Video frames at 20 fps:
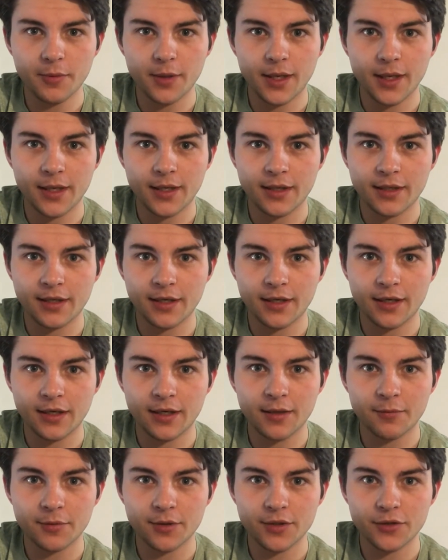and
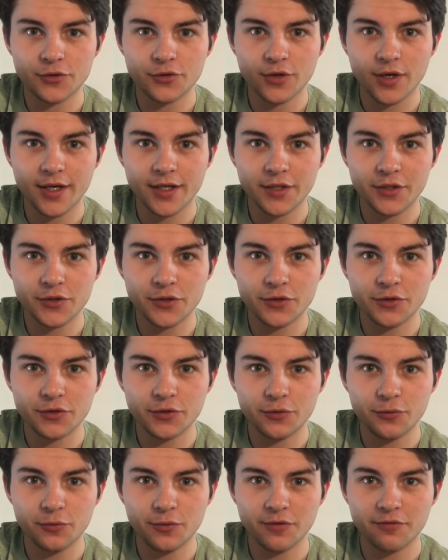I'm gonna try to
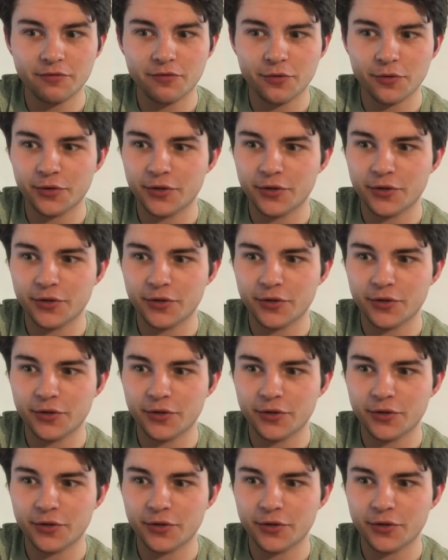do one for